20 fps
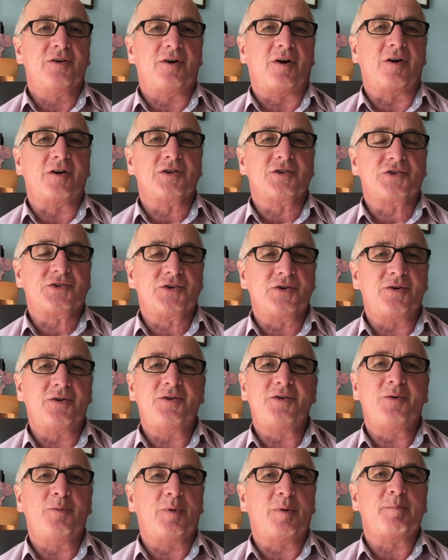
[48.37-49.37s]
are sure
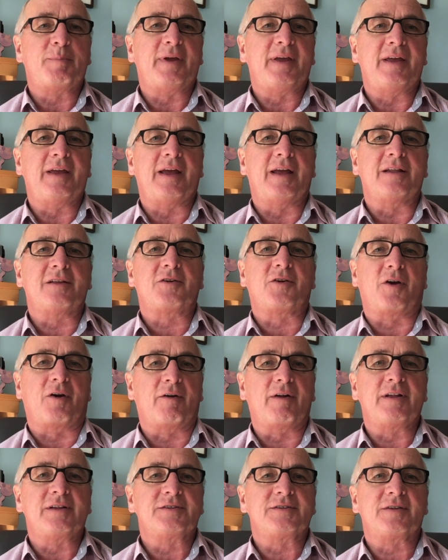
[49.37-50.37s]
you will be
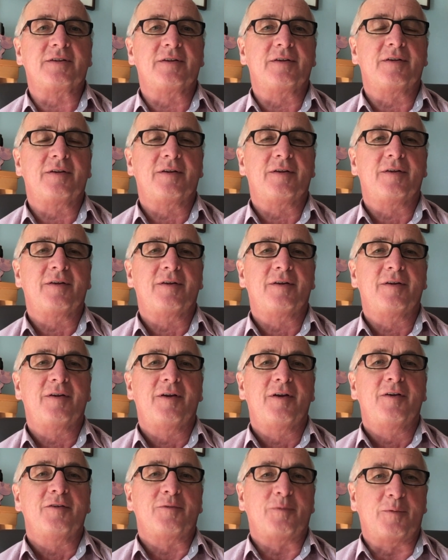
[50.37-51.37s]
encouraged.
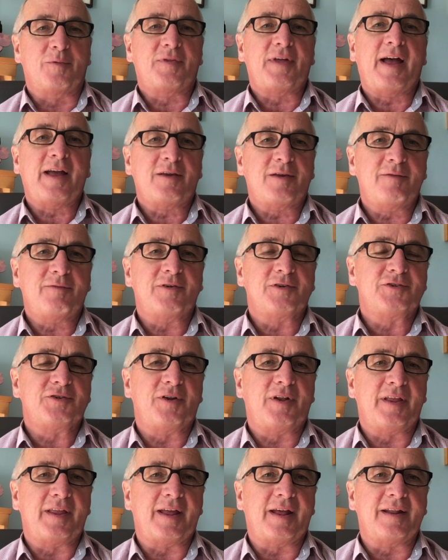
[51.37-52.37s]
So thank you for
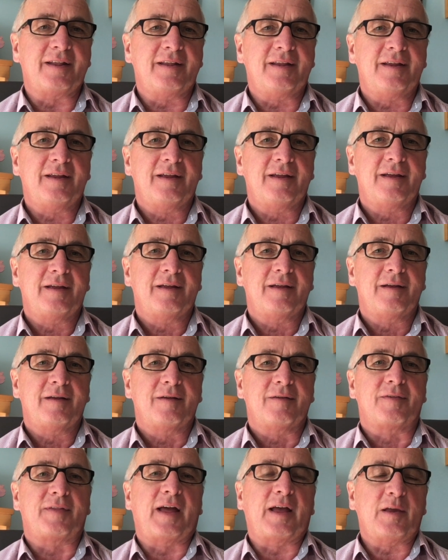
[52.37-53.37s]
tuning in.
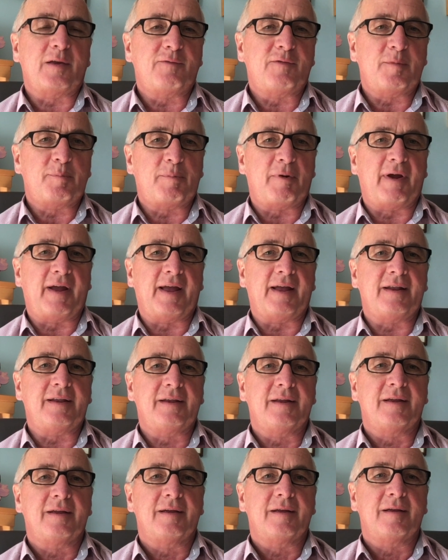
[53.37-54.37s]
Thank you for
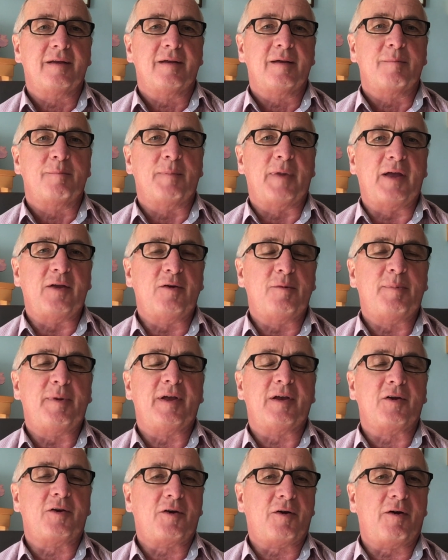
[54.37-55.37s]
praying. May you
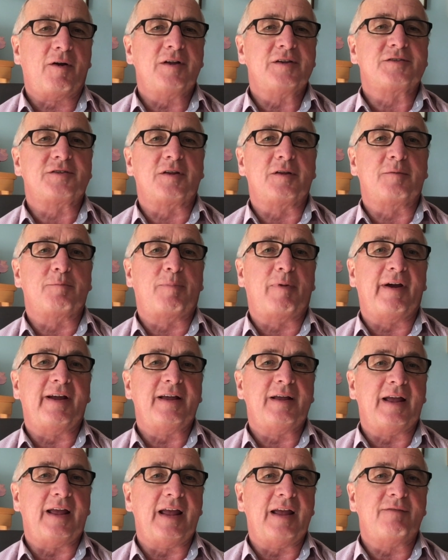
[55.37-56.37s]
be encouraged to
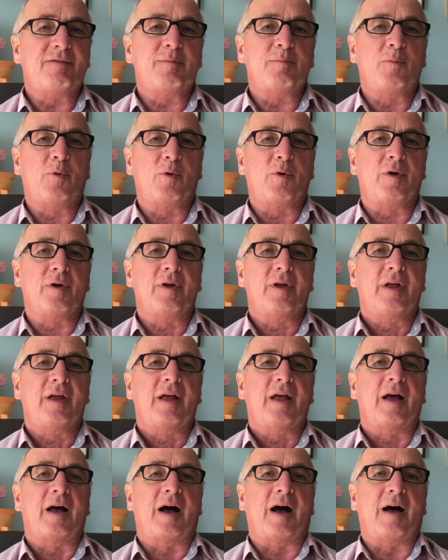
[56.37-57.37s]
pray even more
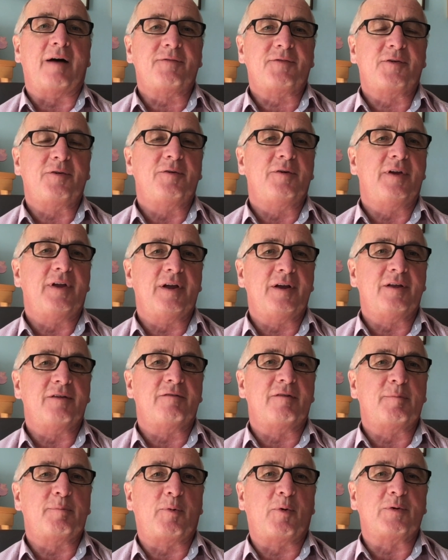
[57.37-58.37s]
after you hear
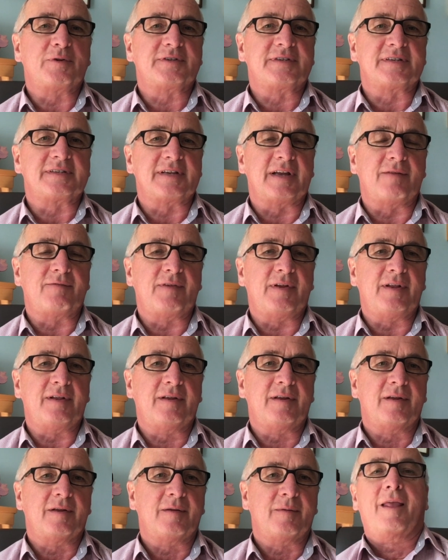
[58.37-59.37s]
the reports this evening.
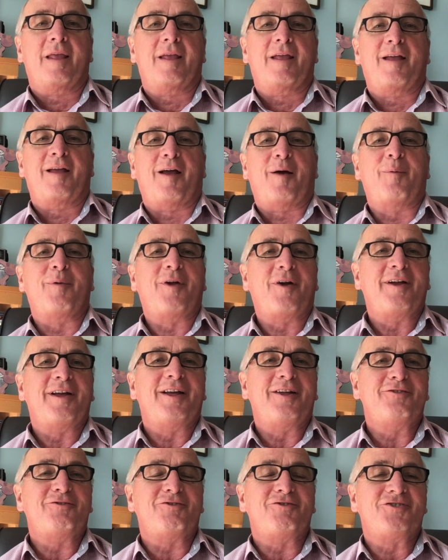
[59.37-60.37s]
I will now
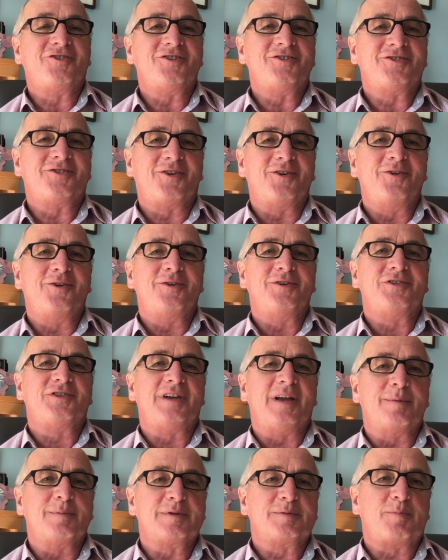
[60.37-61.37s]
introduce to you
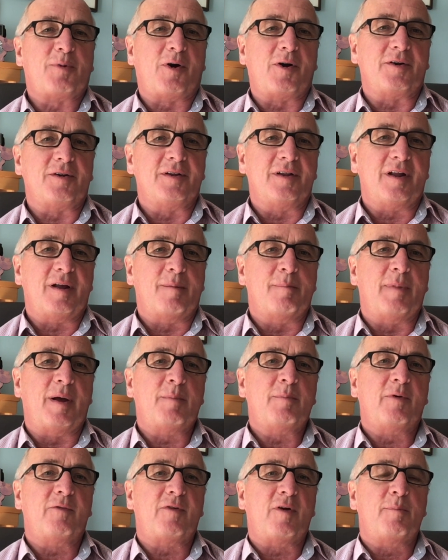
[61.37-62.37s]
James Martin, a
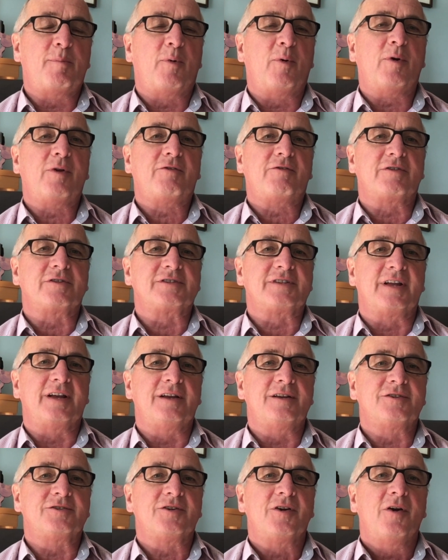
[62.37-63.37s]
member of our Board of
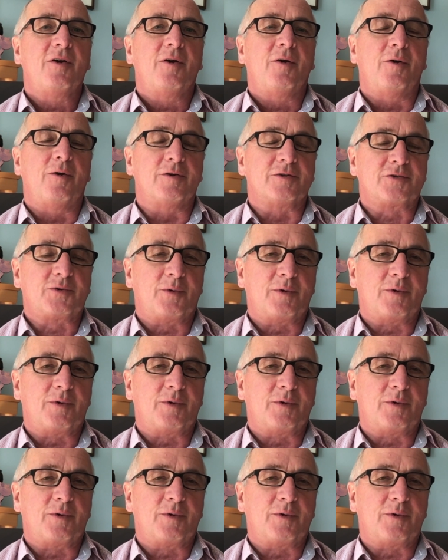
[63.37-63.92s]
Trustees, who is